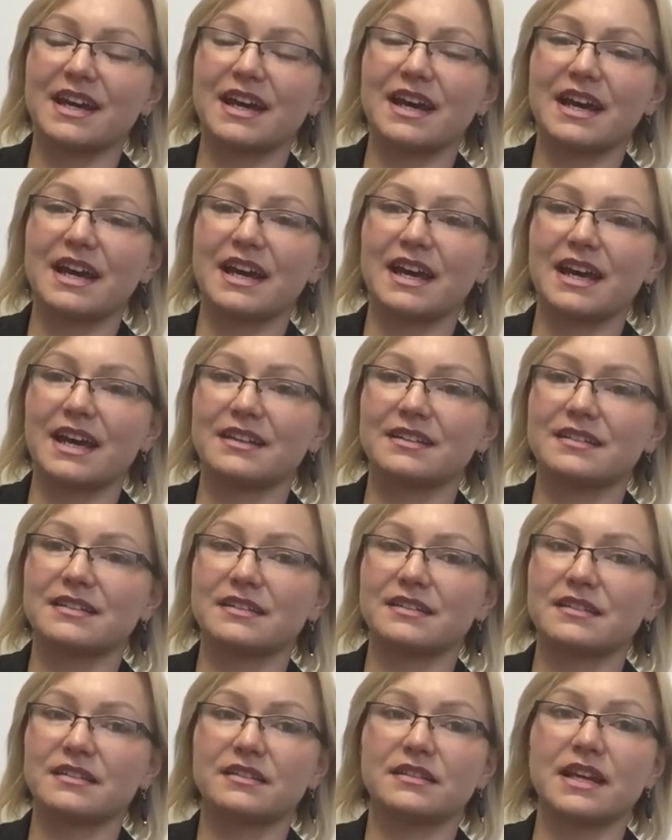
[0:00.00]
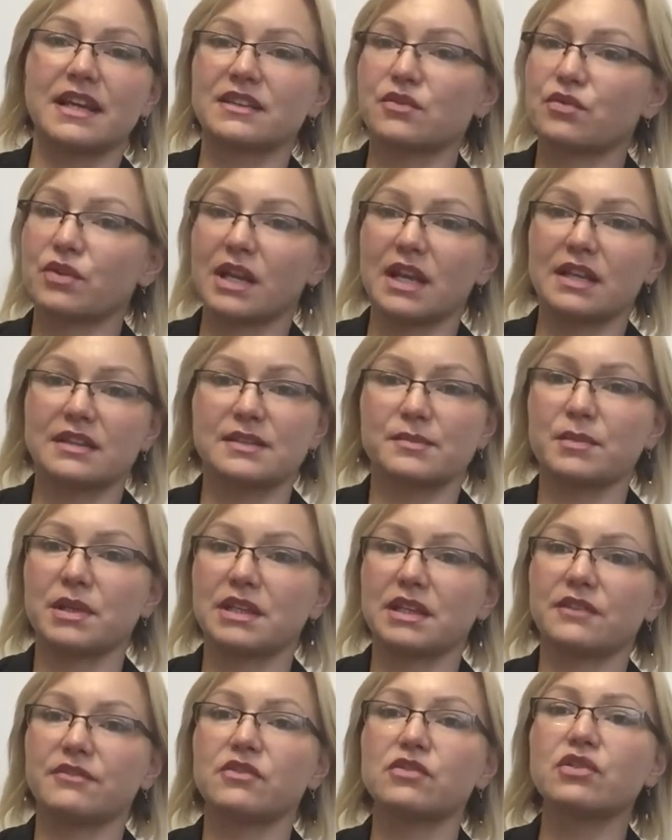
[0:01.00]
And that creates
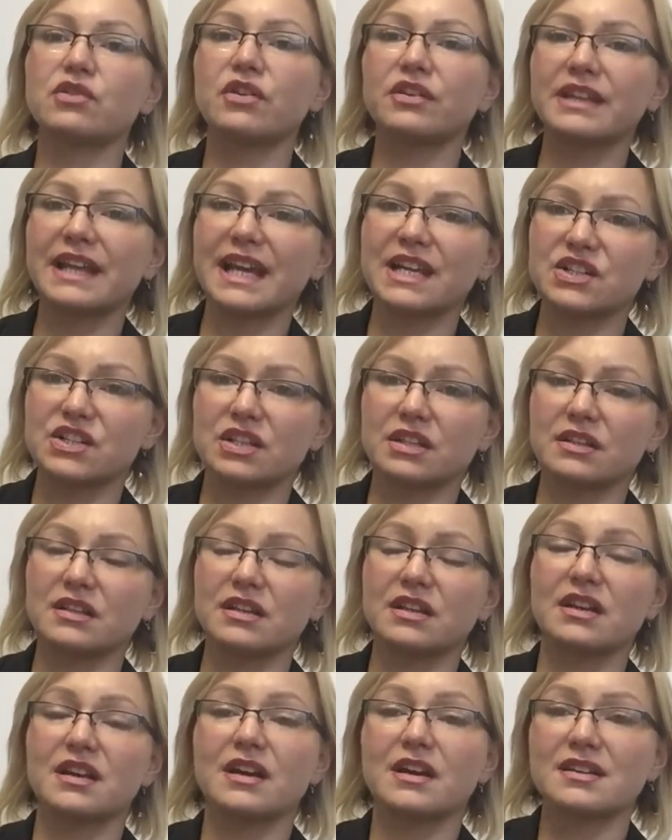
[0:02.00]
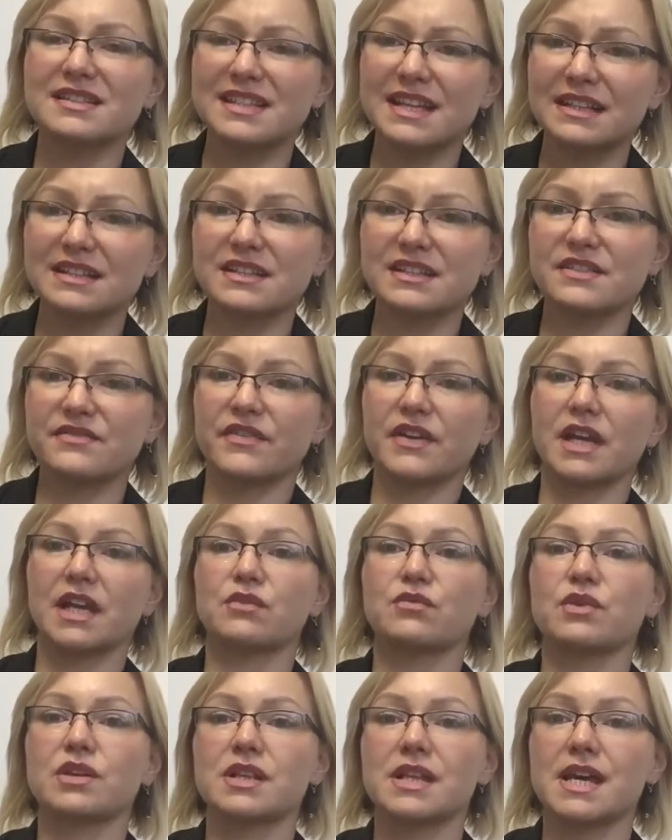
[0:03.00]
meaningful connection,
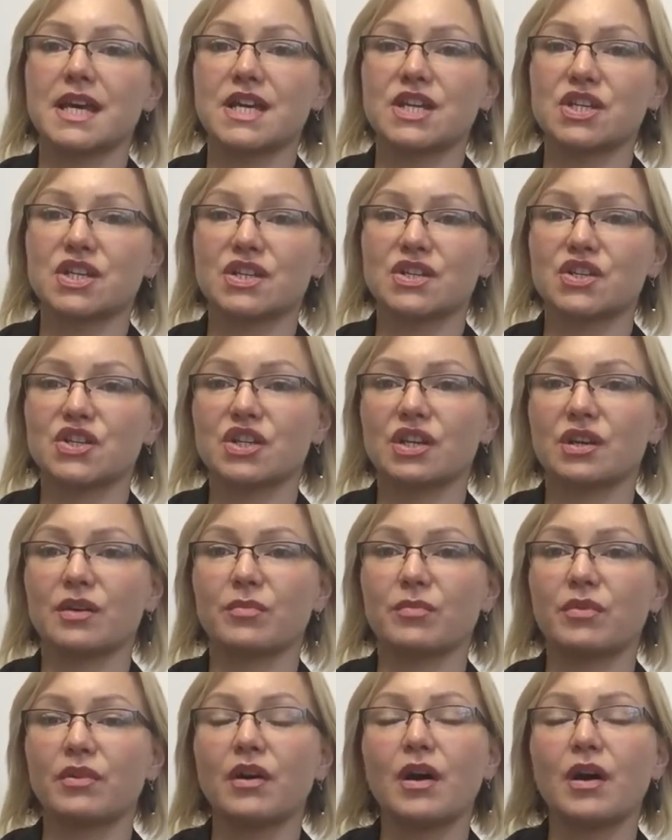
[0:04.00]
satisfying relationship,